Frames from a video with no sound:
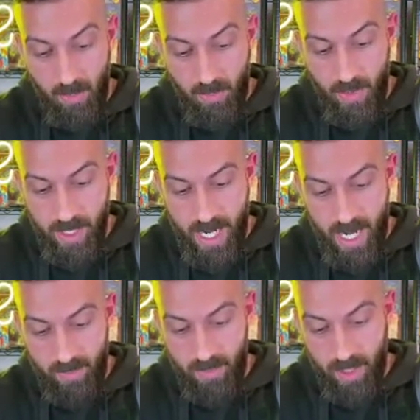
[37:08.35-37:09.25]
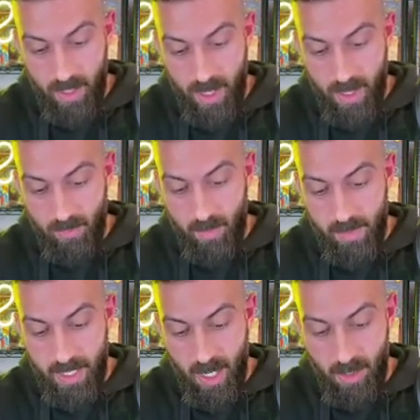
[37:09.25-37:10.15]
fresh out of here from
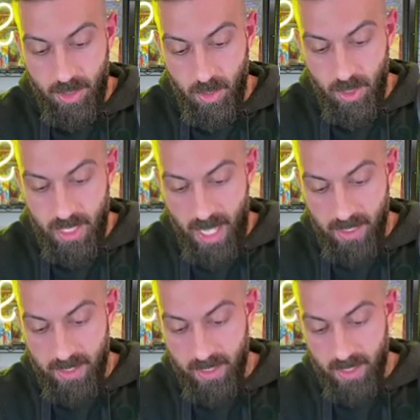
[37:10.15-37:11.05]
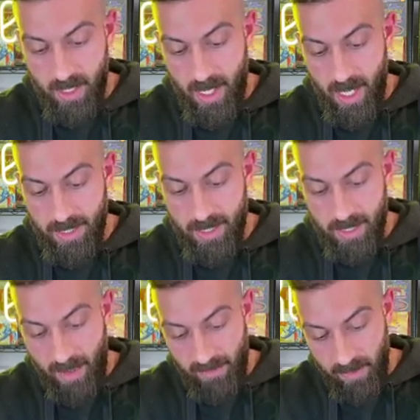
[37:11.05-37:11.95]
the year 2000 is
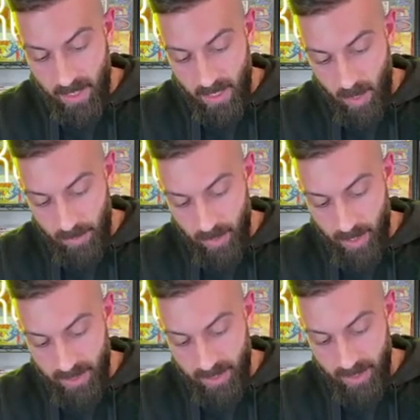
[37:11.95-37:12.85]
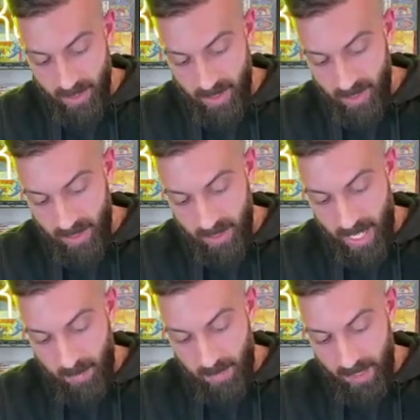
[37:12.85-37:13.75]
definitely a plus.
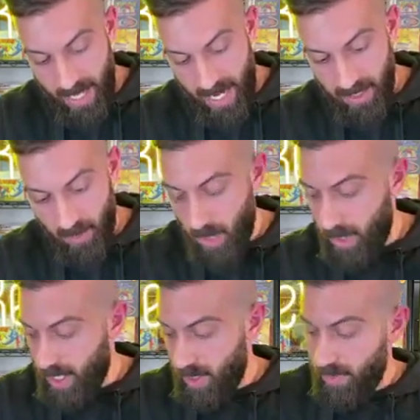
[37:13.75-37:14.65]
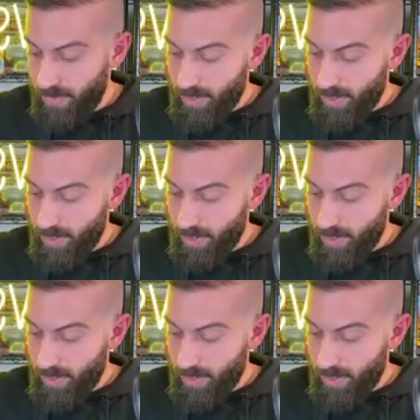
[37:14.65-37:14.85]
Can't beat that. So here we go.